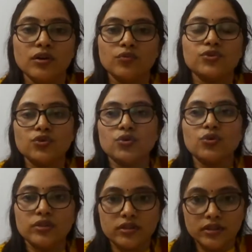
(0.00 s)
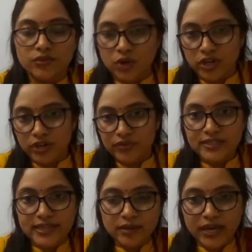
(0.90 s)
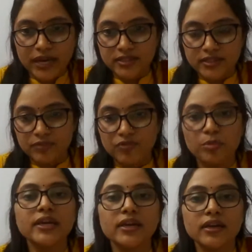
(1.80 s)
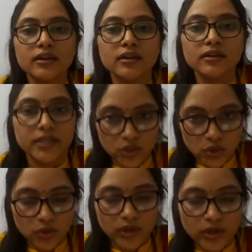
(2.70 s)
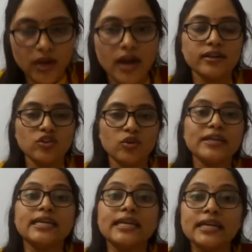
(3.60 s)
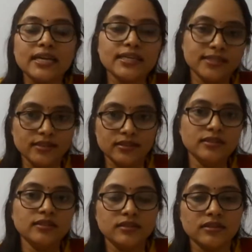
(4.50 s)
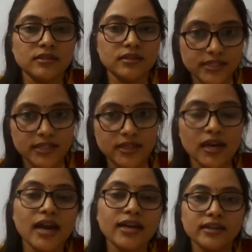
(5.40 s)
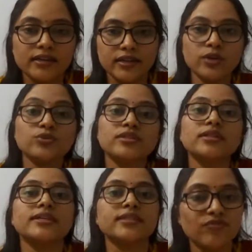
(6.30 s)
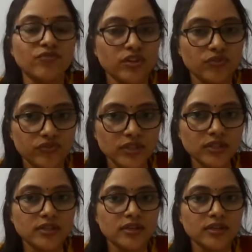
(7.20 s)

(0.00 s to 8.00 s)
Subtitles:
So whatever the skin barrier system will be restored, and there will be decrease in the itching and reduce the discomfort of the